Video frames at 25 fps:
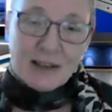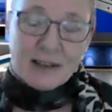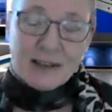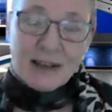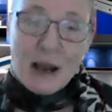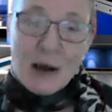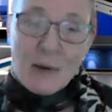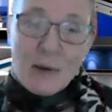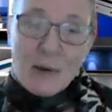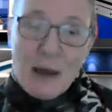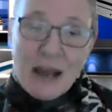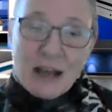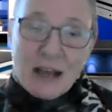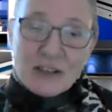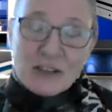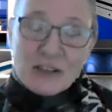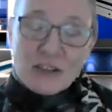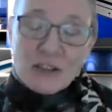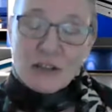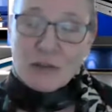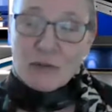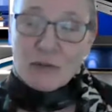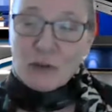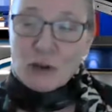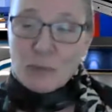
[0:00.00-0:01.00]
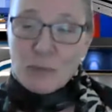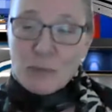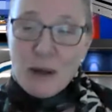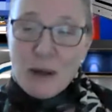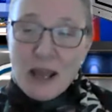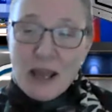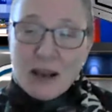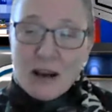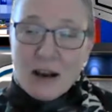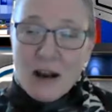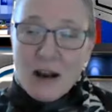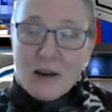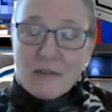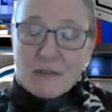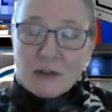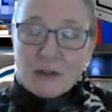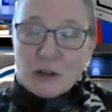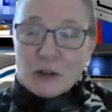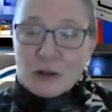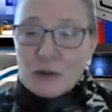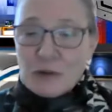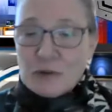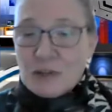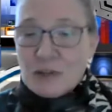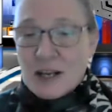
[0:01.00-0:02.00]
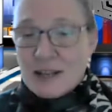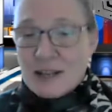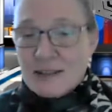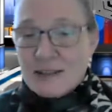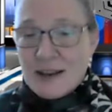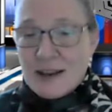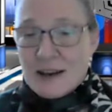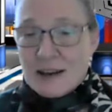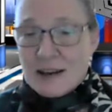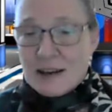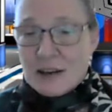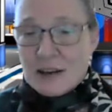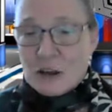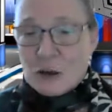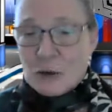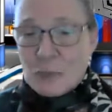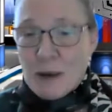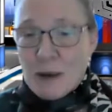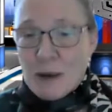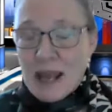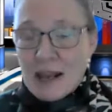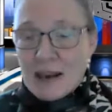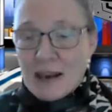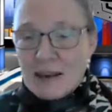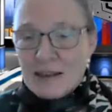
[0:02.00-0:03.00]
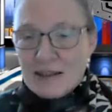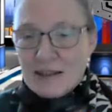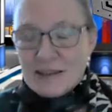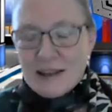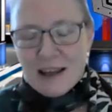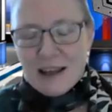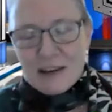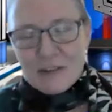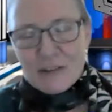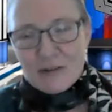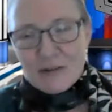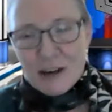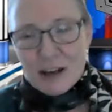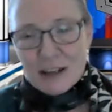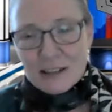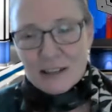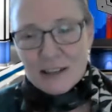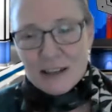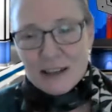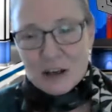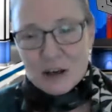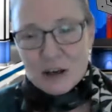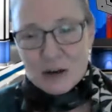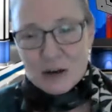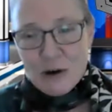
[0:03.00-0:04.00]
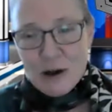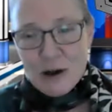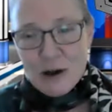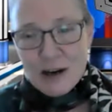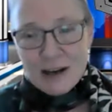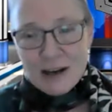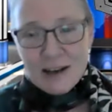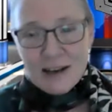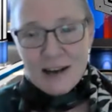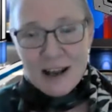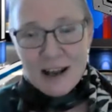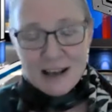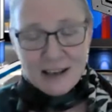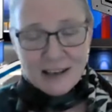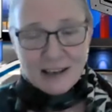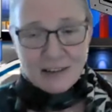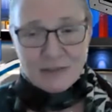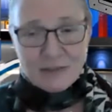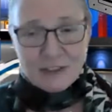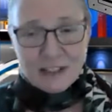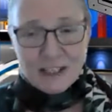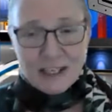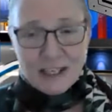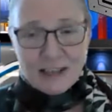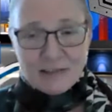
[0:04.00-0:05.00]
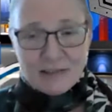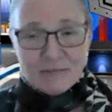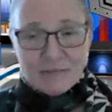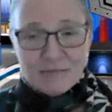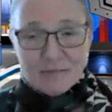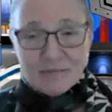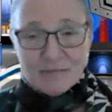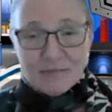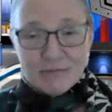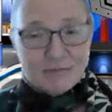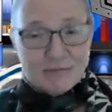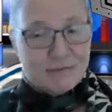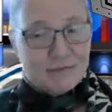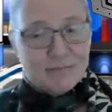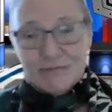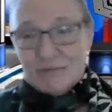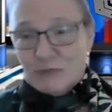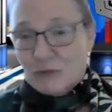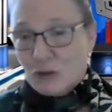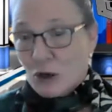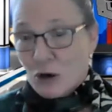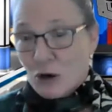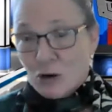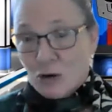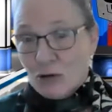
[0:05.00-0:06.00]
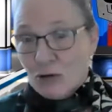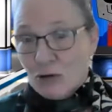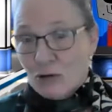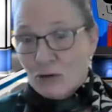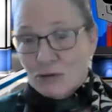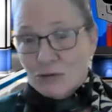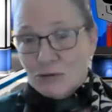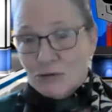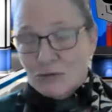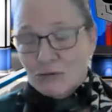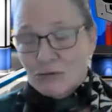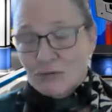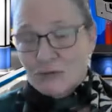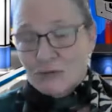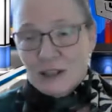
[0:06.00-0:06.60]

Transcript: Now imagine if you're paying off your own debts out of your bank, is that affecting your credit negatively? No.